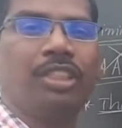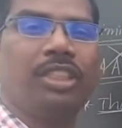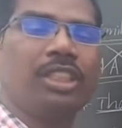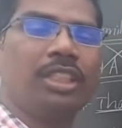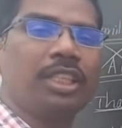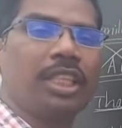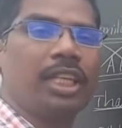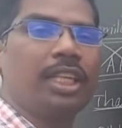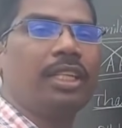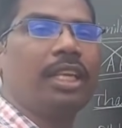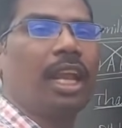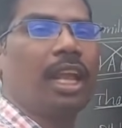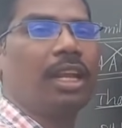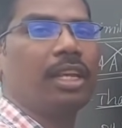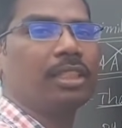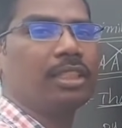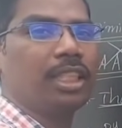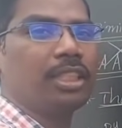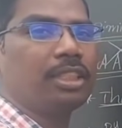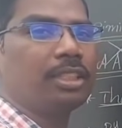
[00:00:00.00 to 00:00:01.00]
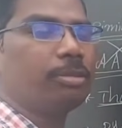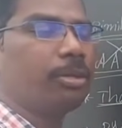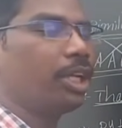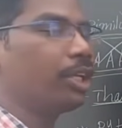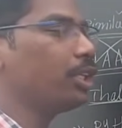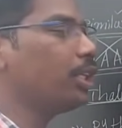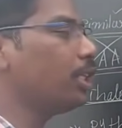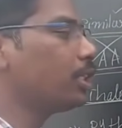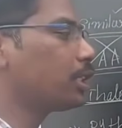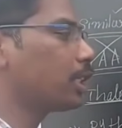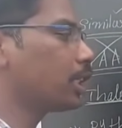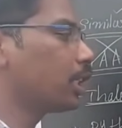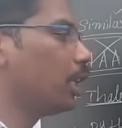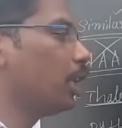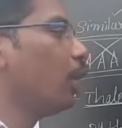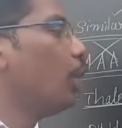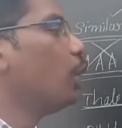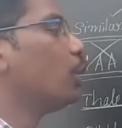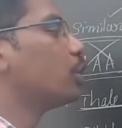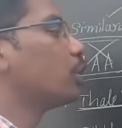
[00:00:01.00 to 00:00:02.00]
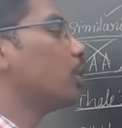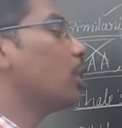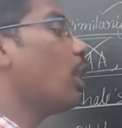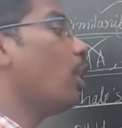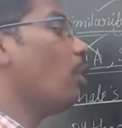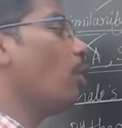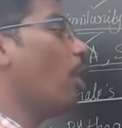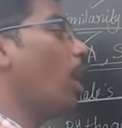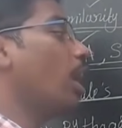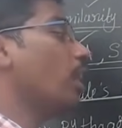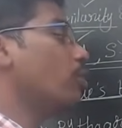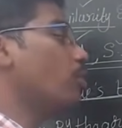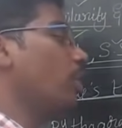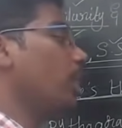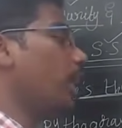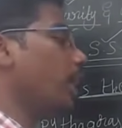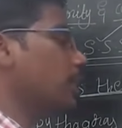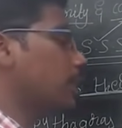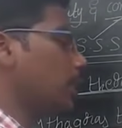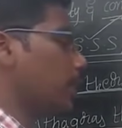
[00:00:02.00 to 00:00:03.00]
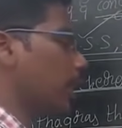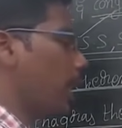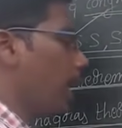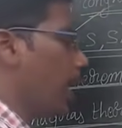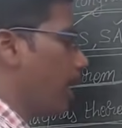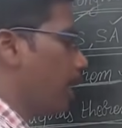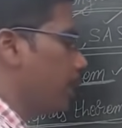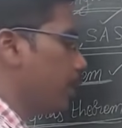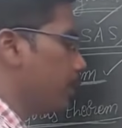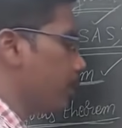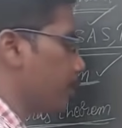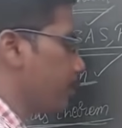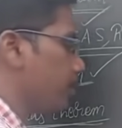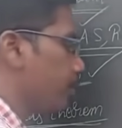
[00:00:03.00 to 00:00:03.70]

Which three triangles are similar to each other? So now what we can say that